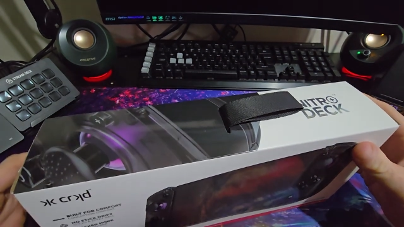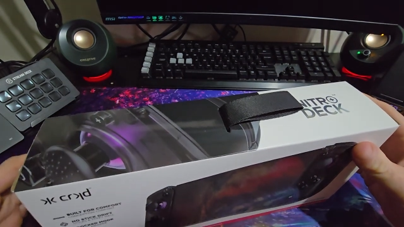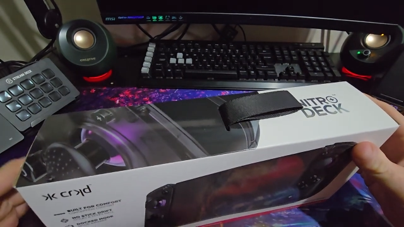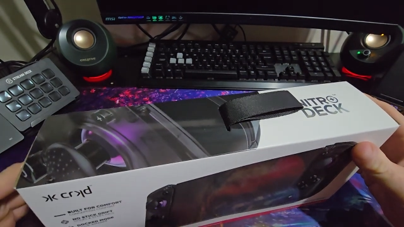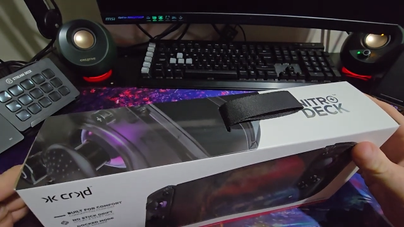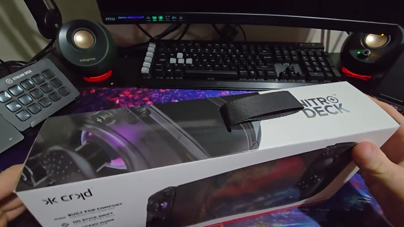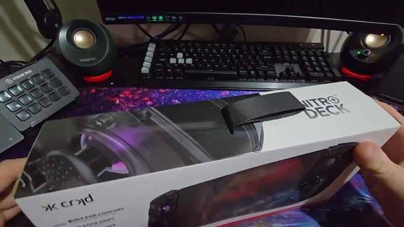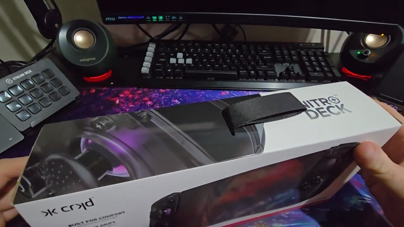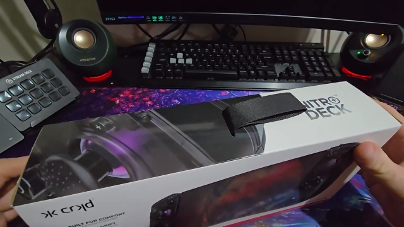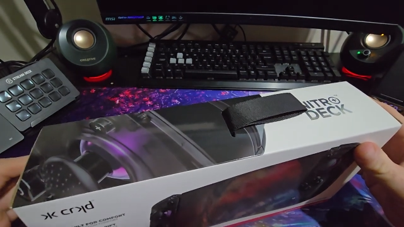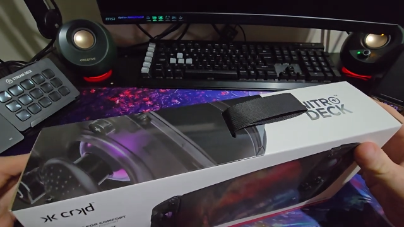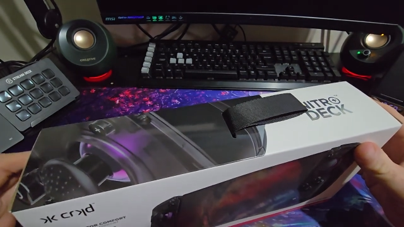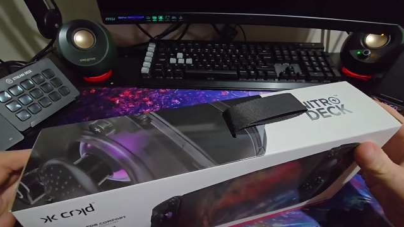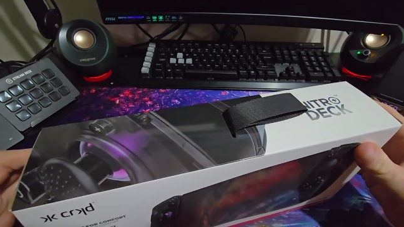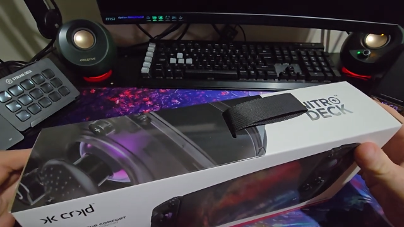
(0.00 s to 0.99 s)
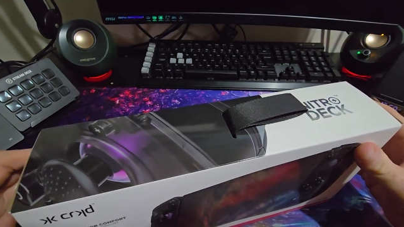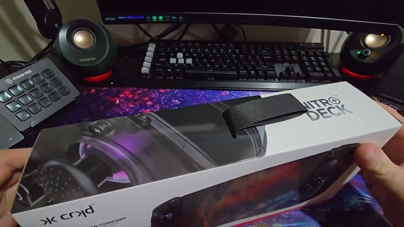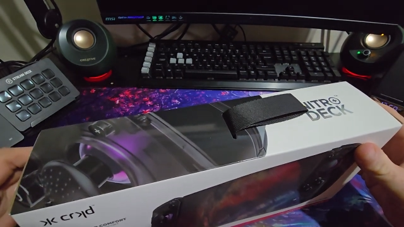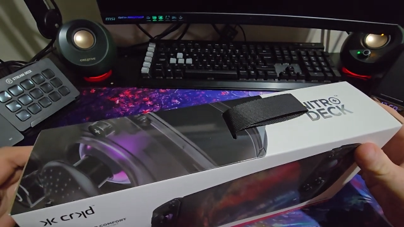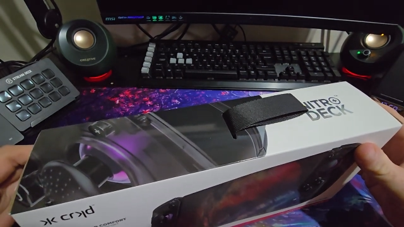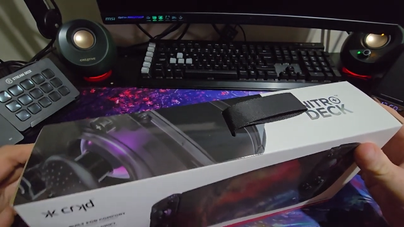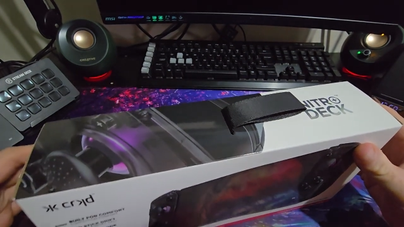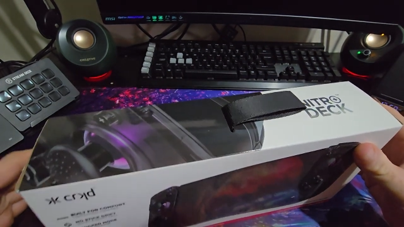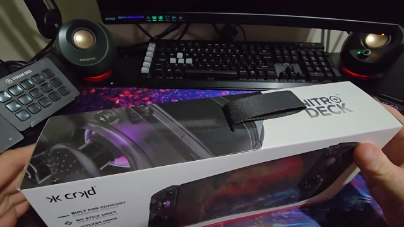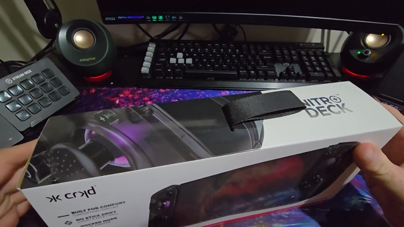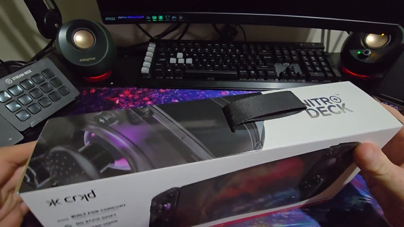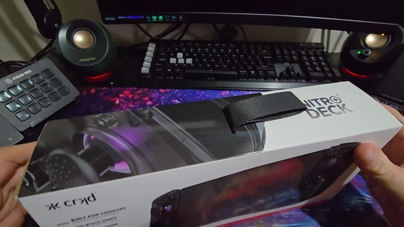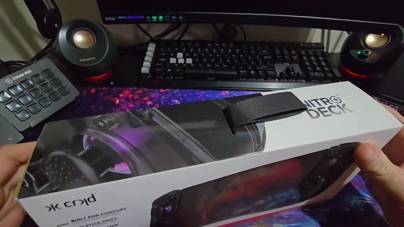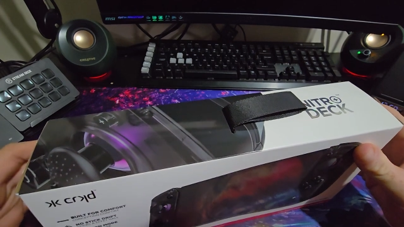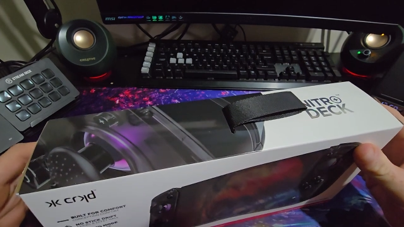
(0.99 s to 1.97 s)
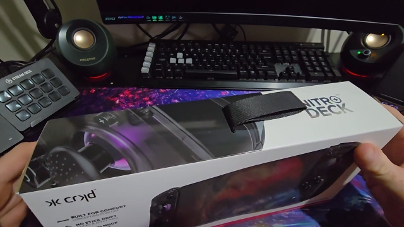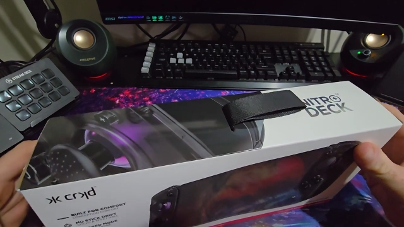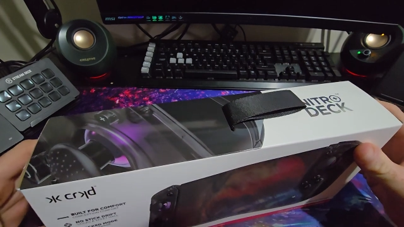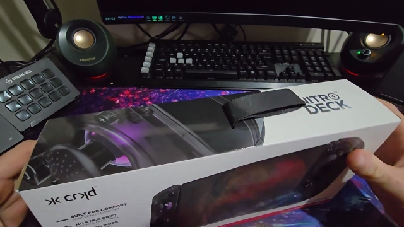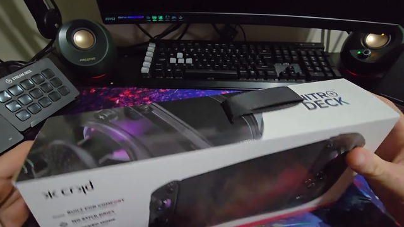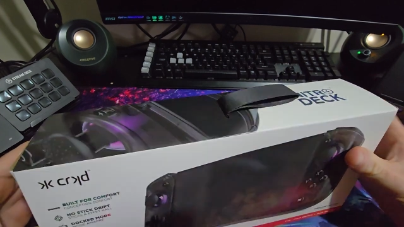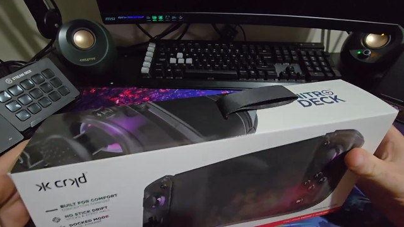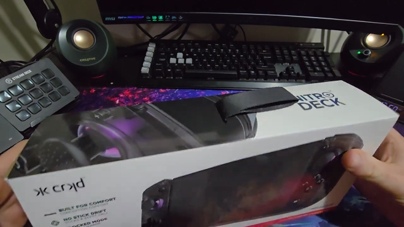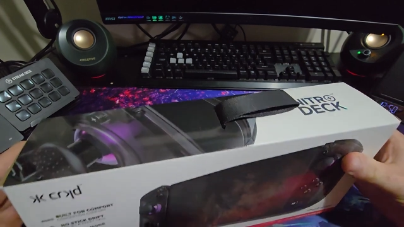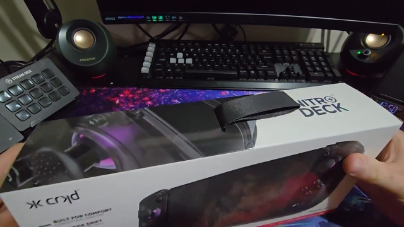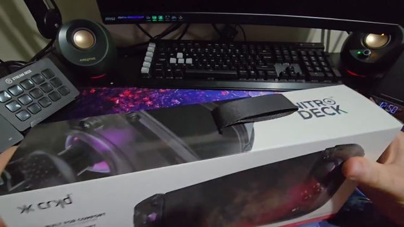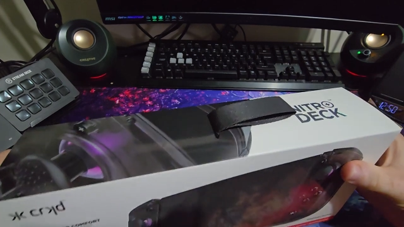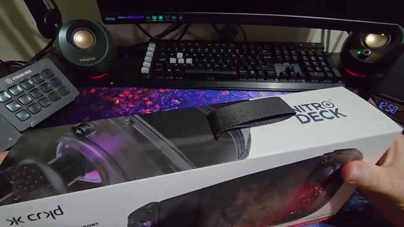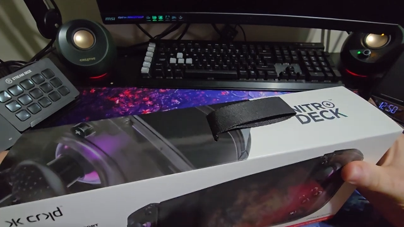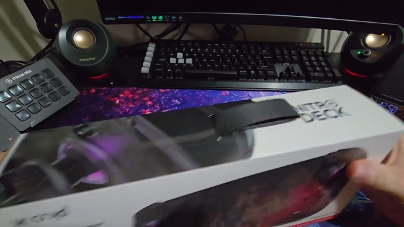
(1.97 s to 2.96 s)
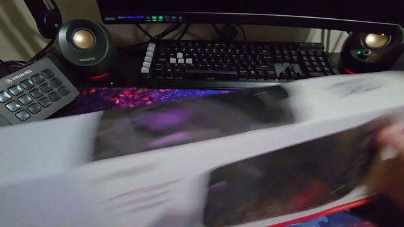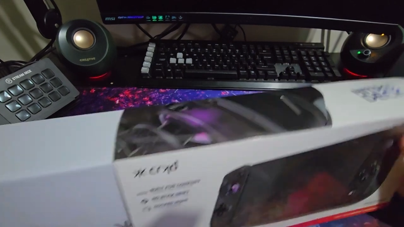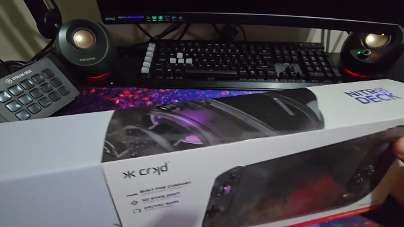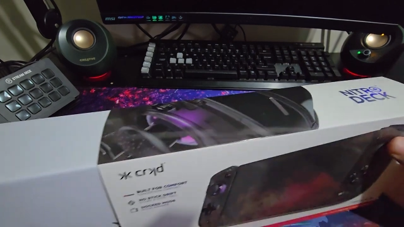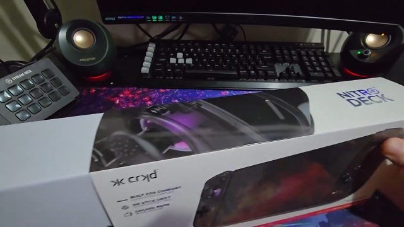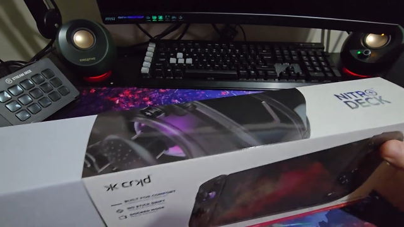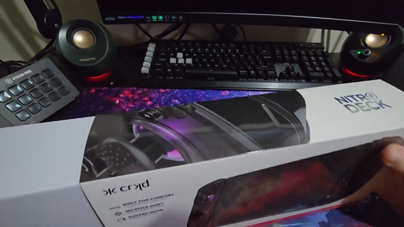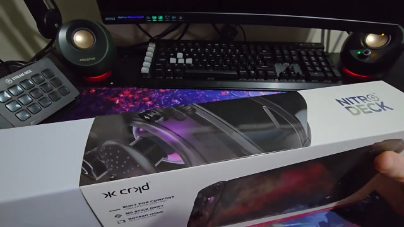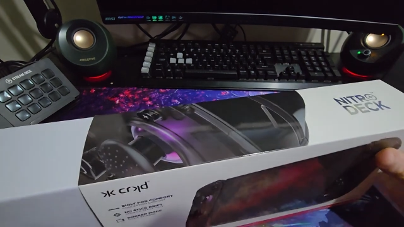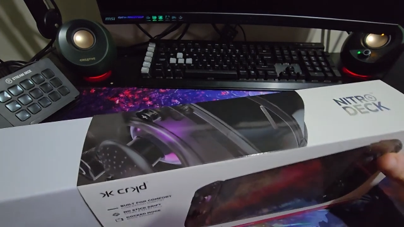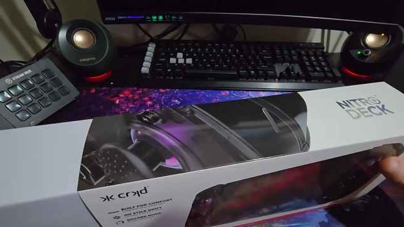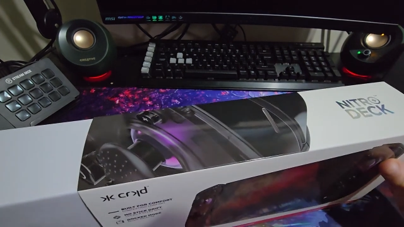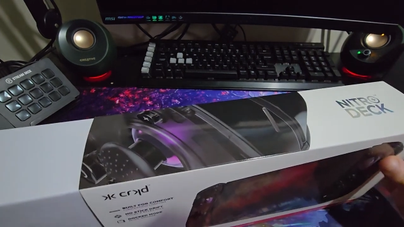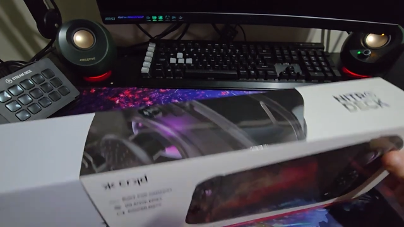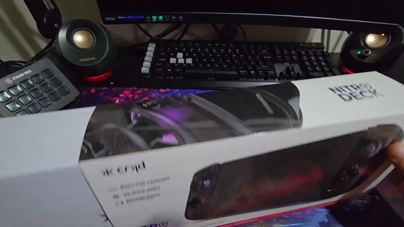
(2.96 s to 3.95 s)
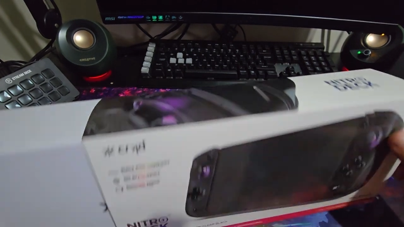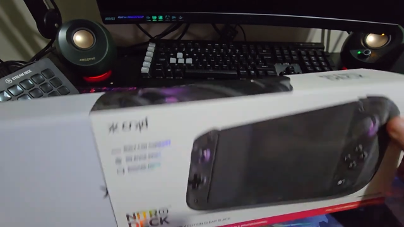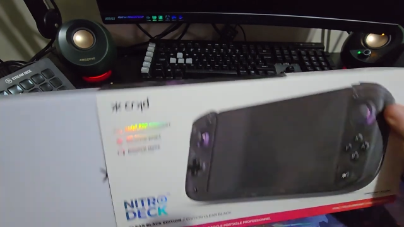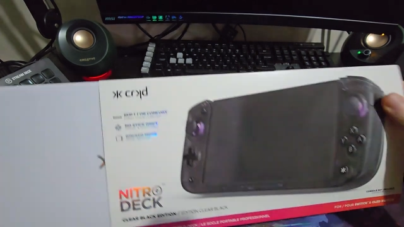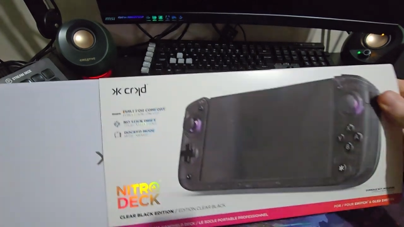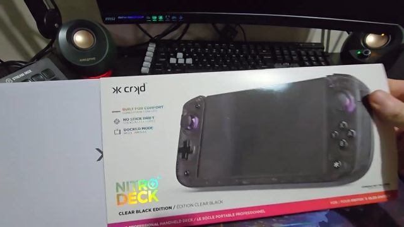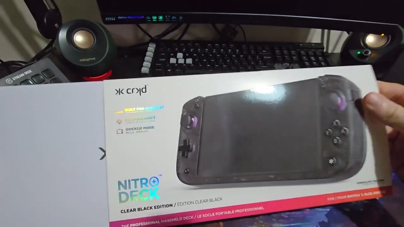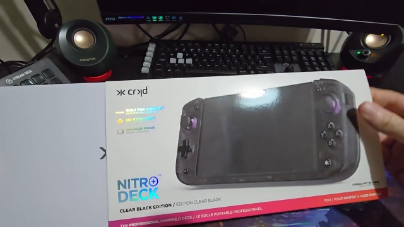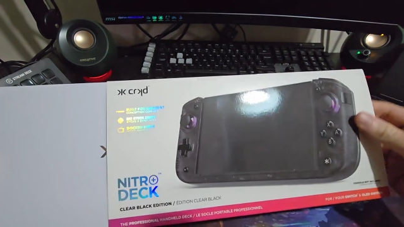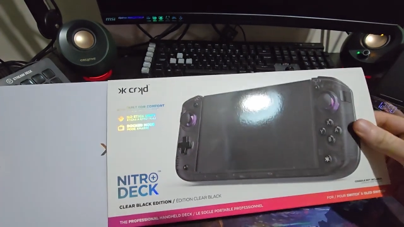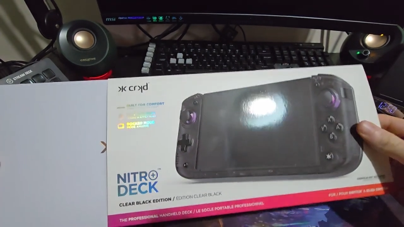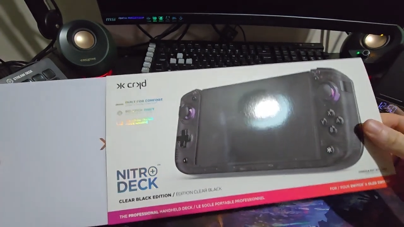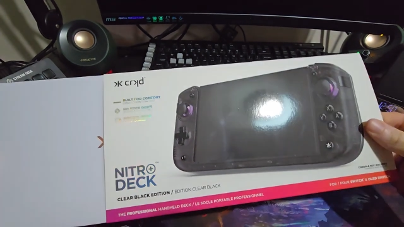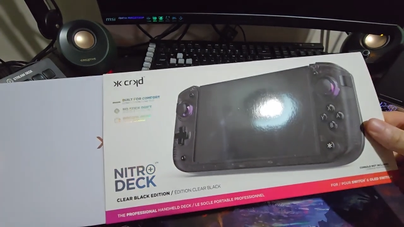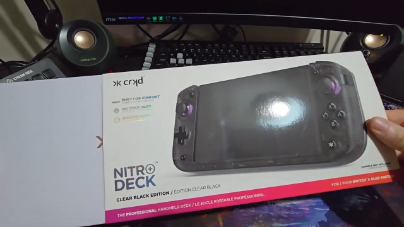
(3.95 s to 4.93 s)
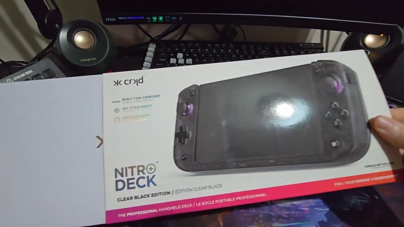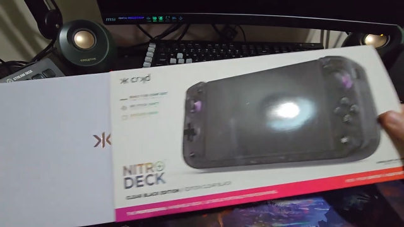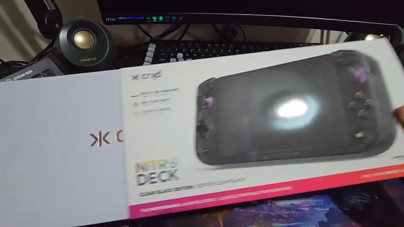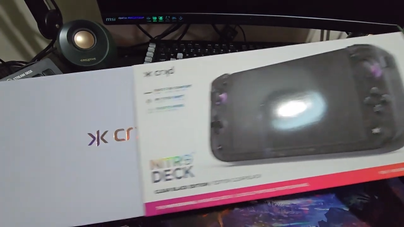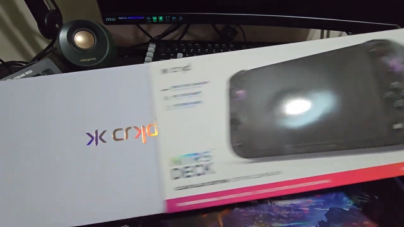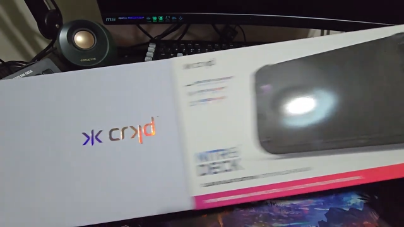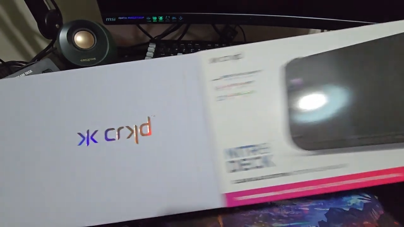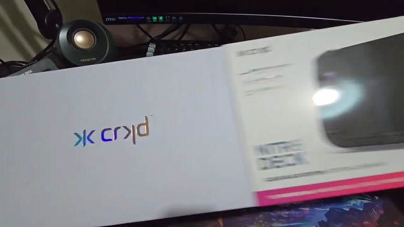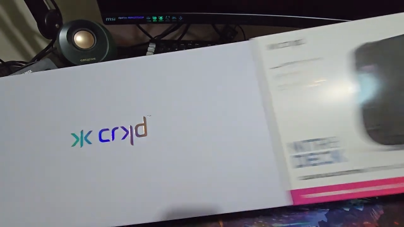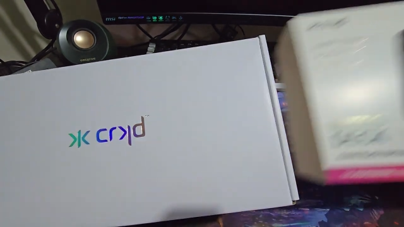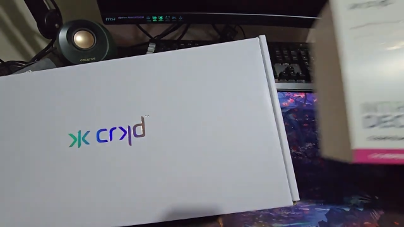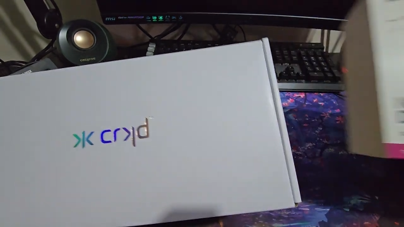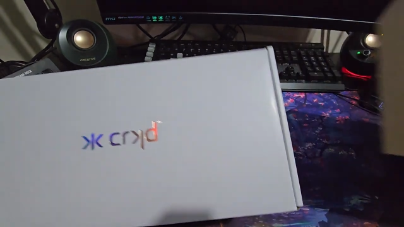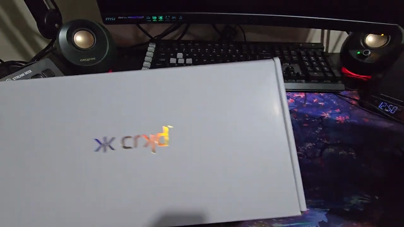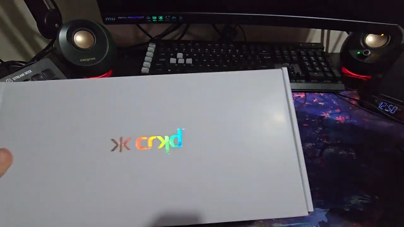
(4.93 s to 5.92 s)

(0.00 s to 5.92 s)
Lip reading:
[unreadable: no face in view]